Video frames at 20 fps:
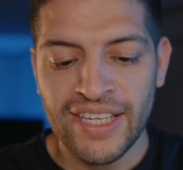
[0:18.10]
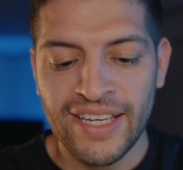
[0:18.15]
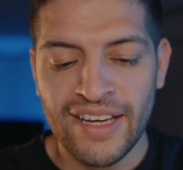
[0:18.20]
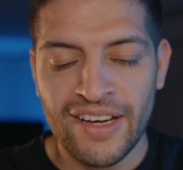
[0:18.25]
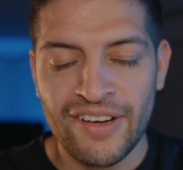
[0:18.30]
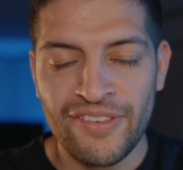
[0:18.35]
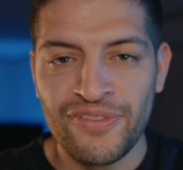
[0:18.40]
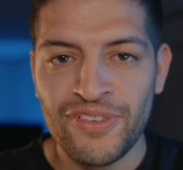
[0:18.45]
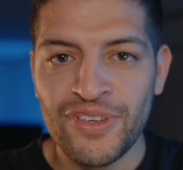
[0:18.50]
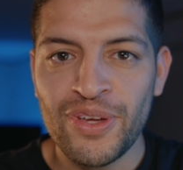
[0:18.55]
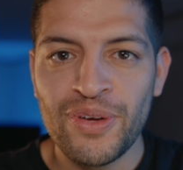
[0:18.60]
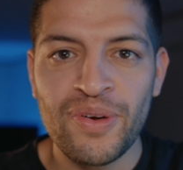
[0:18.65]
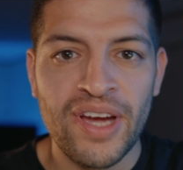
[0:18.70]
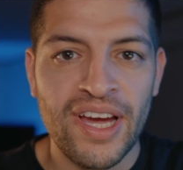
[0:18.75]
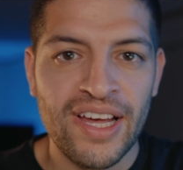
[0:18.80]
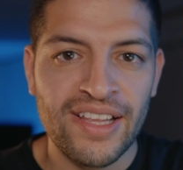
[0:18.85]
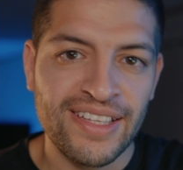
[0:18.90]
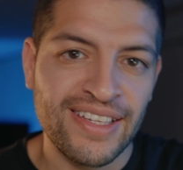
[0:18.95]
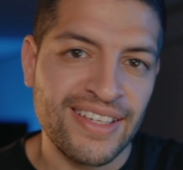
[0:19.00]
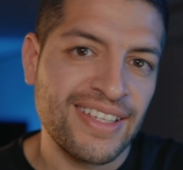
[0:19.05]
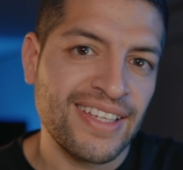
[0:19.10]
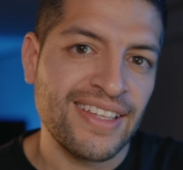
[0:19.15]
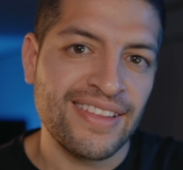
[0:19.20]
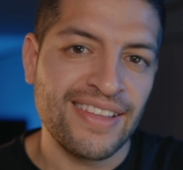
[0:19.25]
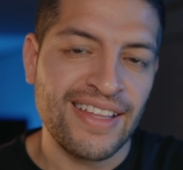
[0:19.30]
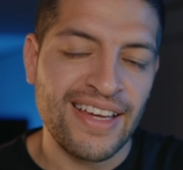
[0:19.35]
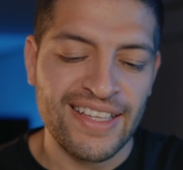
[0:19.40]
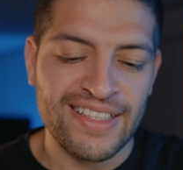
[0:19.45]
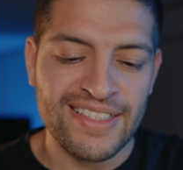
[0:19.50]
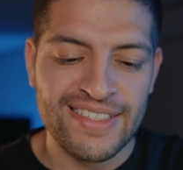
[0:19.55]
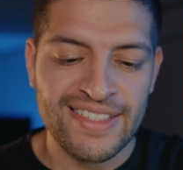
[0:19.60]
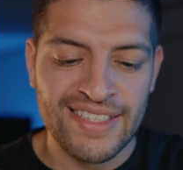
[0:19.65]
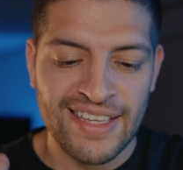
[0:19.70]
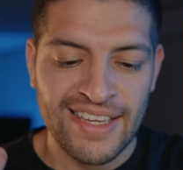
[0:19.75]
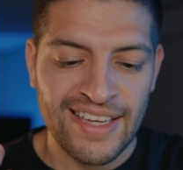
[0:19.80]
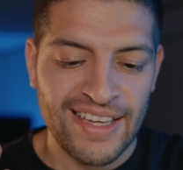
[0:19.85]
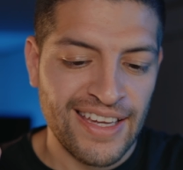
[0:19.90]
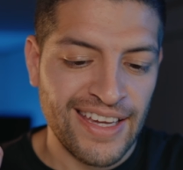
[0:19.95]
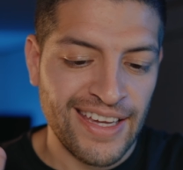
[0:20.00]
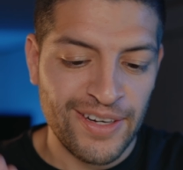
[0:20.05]
a few LED lights
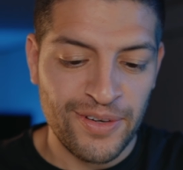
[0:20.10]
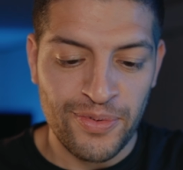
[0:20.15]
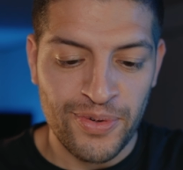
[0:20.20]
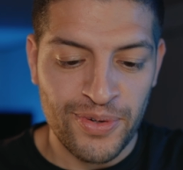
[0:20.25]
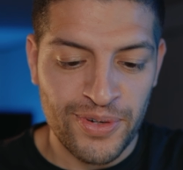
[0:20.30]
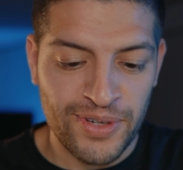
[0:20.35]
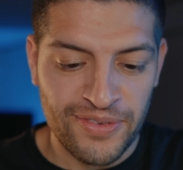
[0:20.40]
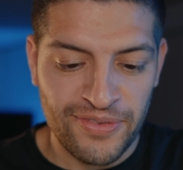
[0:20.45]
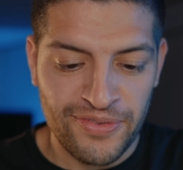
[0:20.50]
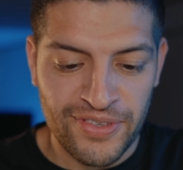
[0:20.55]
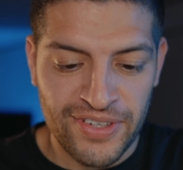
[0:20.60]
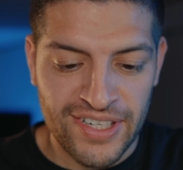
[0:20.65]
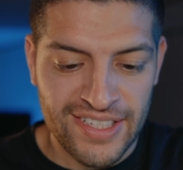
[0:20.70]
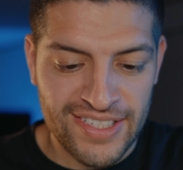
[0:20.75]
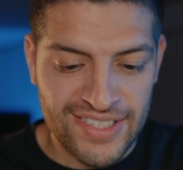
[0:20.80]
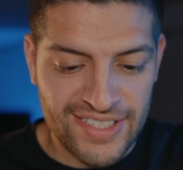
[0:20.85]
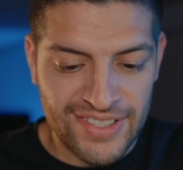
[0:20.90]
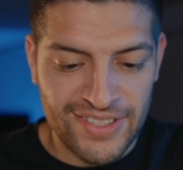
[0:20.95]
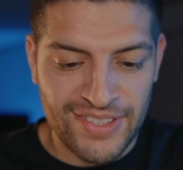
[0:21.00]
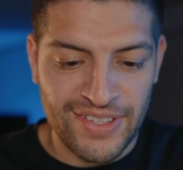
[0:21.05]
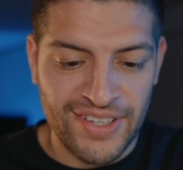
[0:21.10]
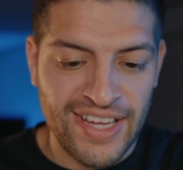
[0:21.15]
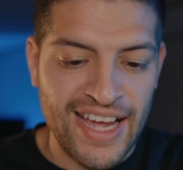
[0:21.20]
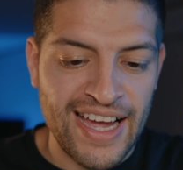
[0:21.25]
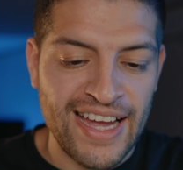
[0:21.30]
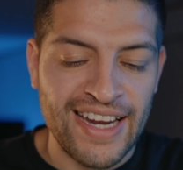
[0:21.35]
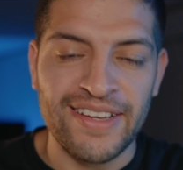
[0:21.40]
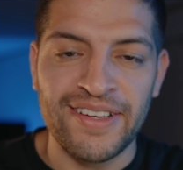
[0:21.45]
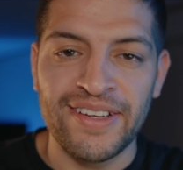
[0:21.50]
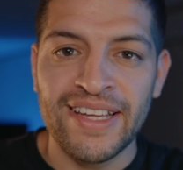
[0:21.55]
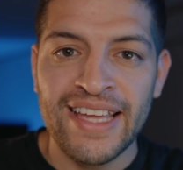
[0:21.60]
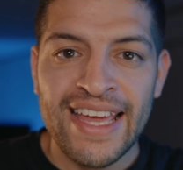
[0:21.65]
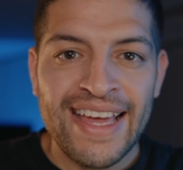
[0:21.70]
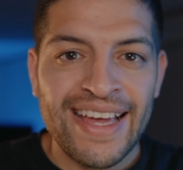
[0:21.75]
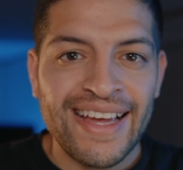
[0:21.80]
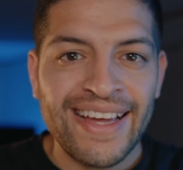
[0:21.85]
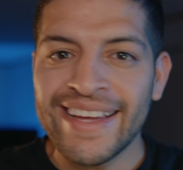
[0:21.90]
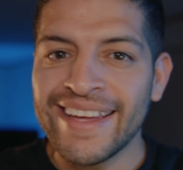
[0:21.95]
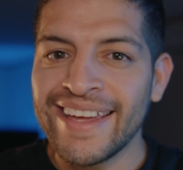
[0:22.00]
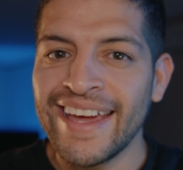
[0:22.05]
in order for us to kind of
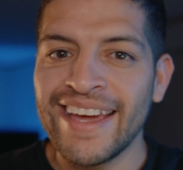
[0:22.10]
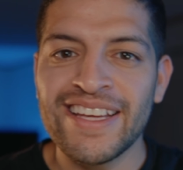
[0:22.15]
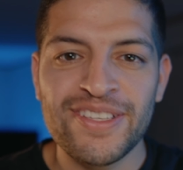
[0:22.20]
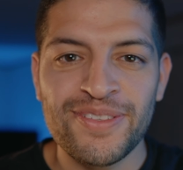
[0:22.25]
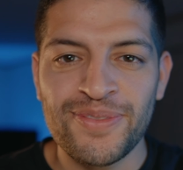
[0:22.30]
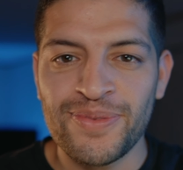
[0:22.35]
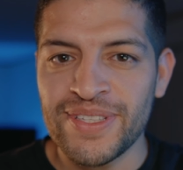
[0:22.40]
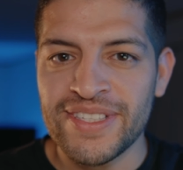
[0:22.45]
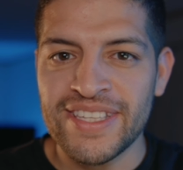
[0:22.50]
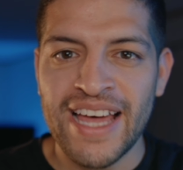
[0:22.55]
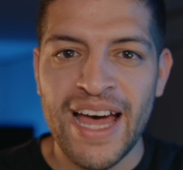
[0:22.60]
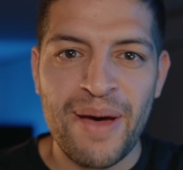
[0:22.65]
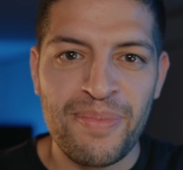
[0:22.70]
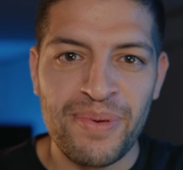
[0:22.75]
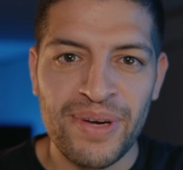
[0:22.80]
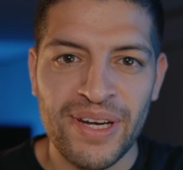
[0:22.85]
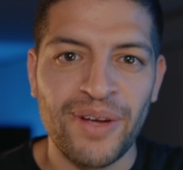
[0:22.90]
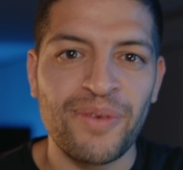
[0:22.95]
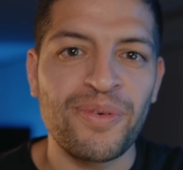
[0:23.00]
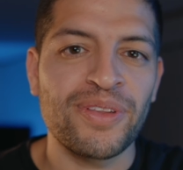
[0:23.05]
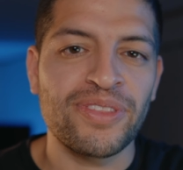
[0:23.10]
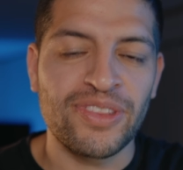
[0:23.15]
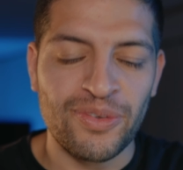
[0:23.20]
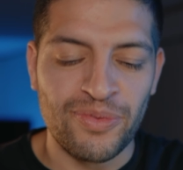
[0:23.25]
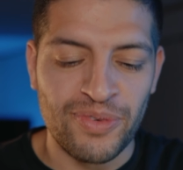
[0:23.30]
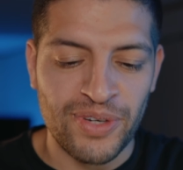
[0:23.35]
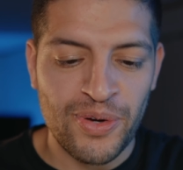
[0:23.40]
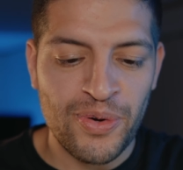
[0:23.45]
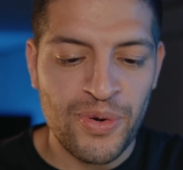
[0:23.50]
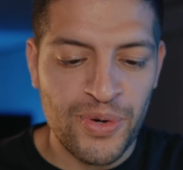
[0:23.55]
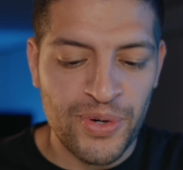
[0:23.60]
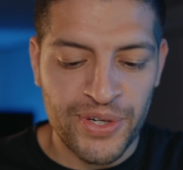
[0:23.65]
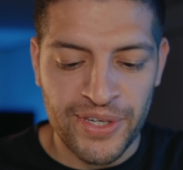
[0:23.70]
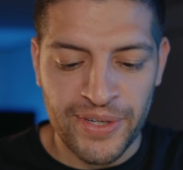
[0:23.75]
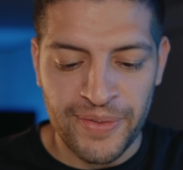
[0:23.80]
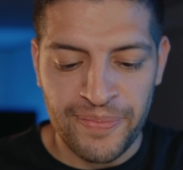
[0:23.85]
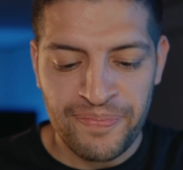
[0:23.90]
gauge what's happening with the recorder.